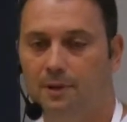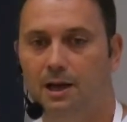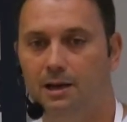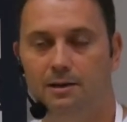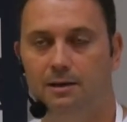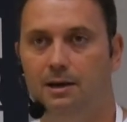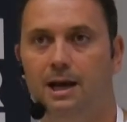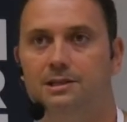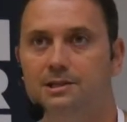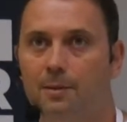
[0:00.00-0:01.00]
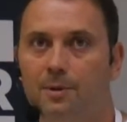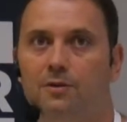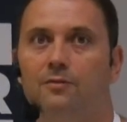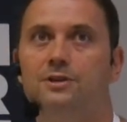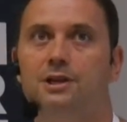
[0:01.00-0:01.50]
a large number
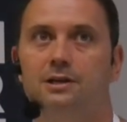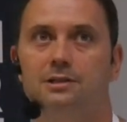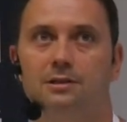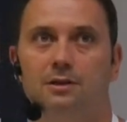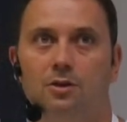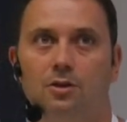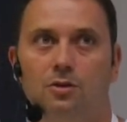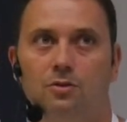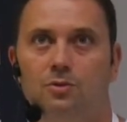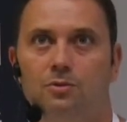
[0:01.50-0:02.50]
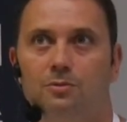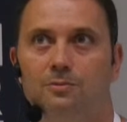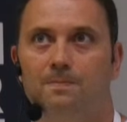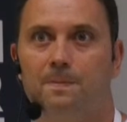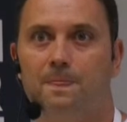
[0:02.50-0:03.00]
of years,
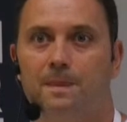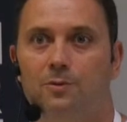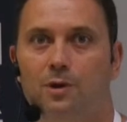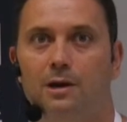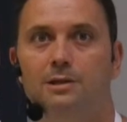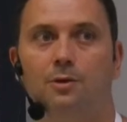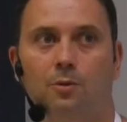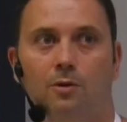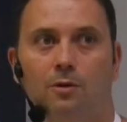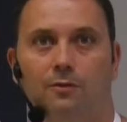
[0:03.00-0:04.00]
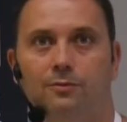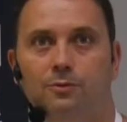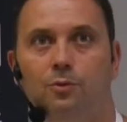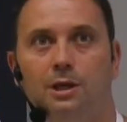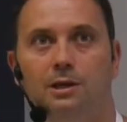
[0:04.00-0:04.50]
you are in the role of
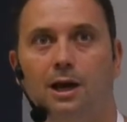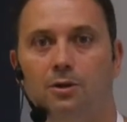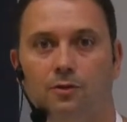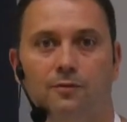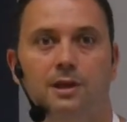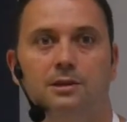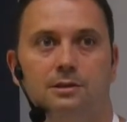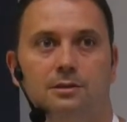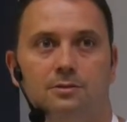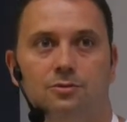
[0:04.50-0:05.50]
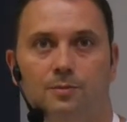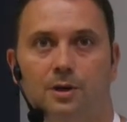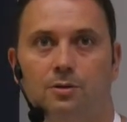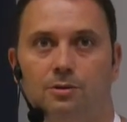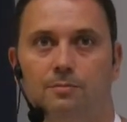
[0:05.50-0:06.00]
doing a lot of things
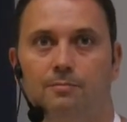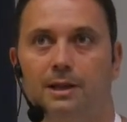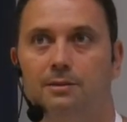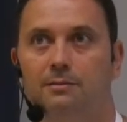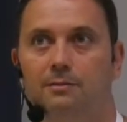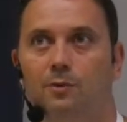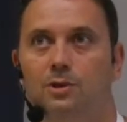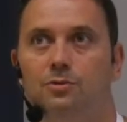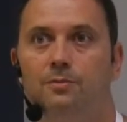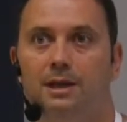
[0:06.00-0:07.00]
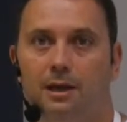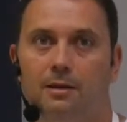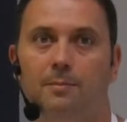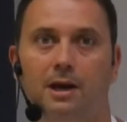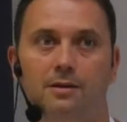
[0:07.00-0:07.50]
super good. But when you
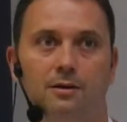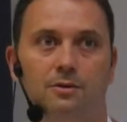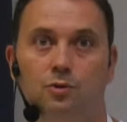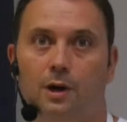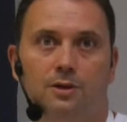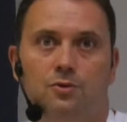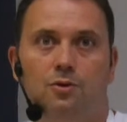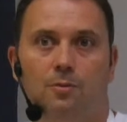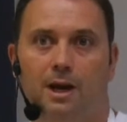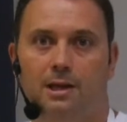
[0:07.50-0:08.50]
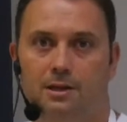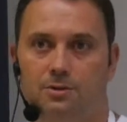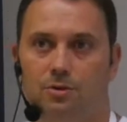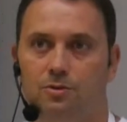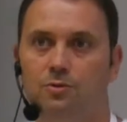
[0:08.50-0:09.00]
become a manager, you are a junior manager,
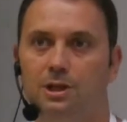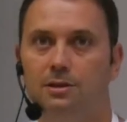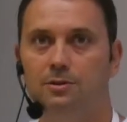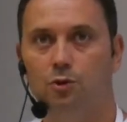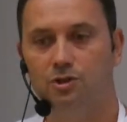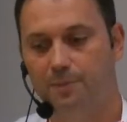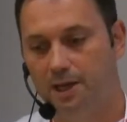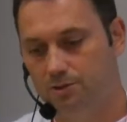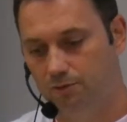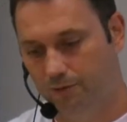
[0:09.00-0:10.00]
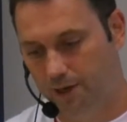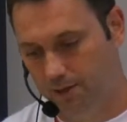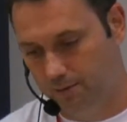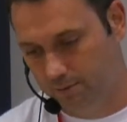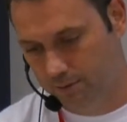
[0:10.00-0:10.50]
so you need your space to fail.